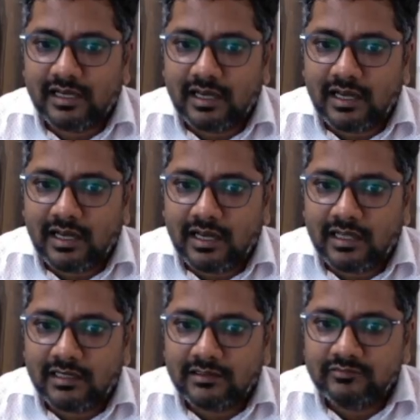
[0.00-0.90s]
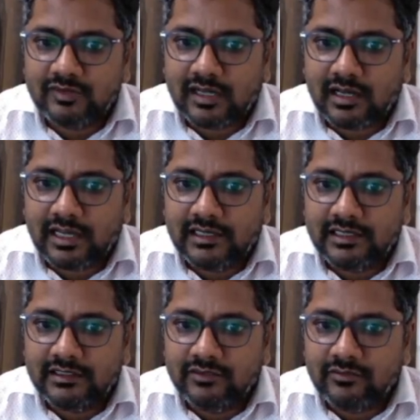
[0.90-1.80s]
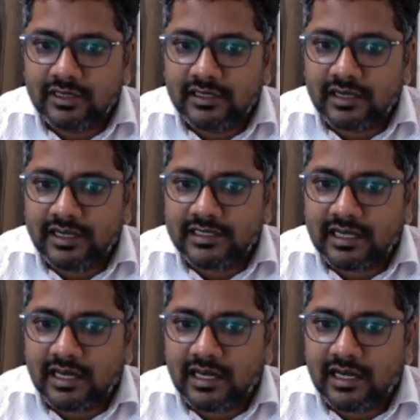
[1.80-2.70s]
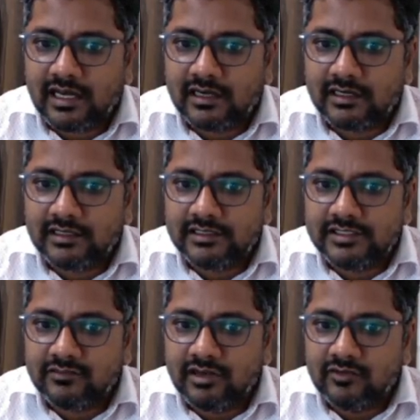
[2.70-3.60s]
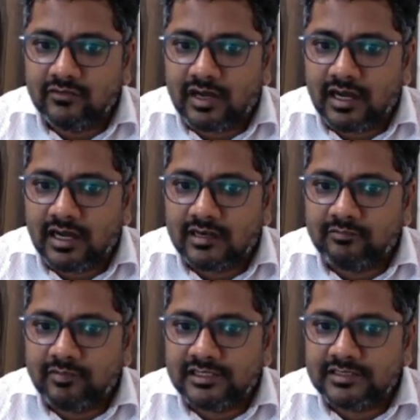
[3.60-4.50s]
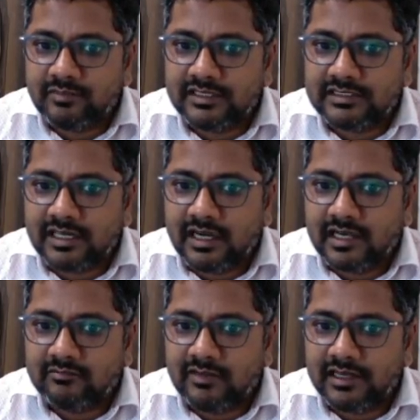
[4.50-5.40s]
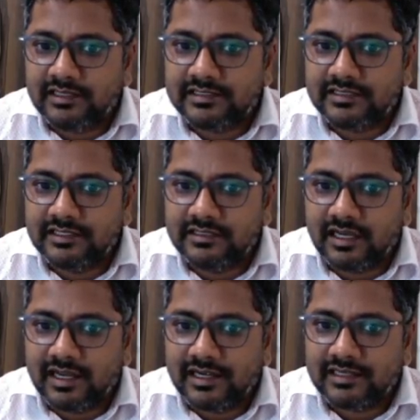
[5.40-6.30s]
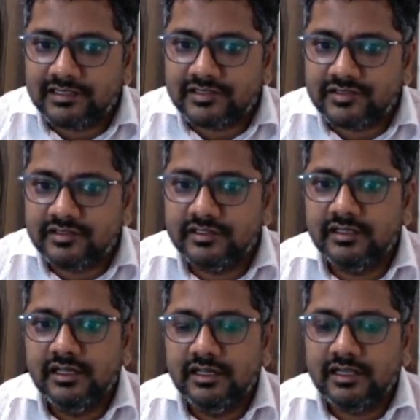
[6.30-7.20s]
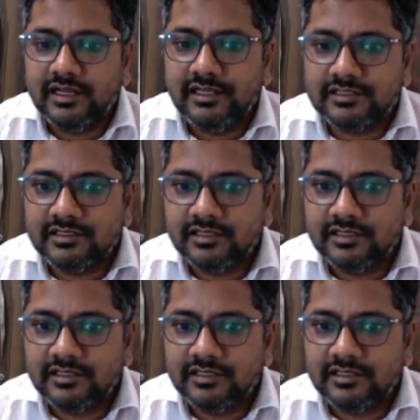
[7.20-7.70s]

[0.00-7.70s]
R, and you can write R is equal to R plus plus R minus in the lattice, right?